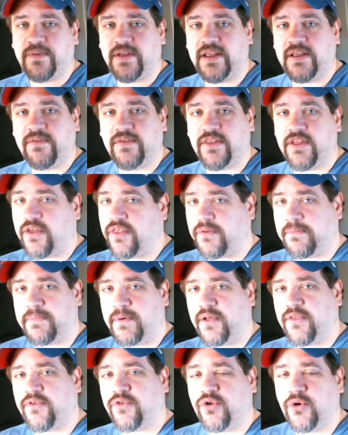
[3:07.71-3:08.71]
even though they're
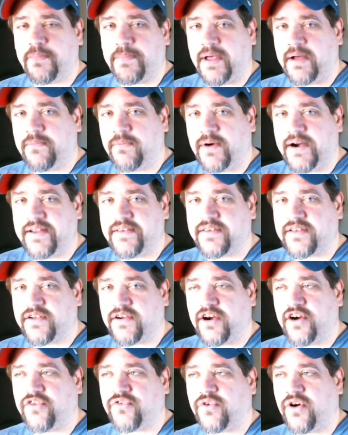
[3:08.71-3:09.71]
both Group M racing
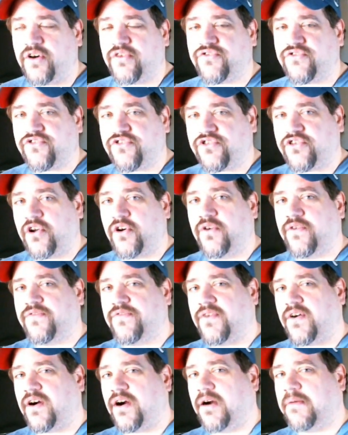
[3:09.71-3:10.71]
cars, are so
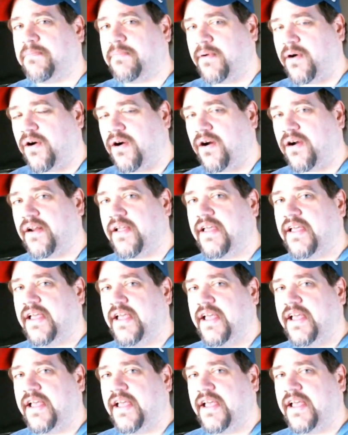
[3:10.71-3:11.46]
far apart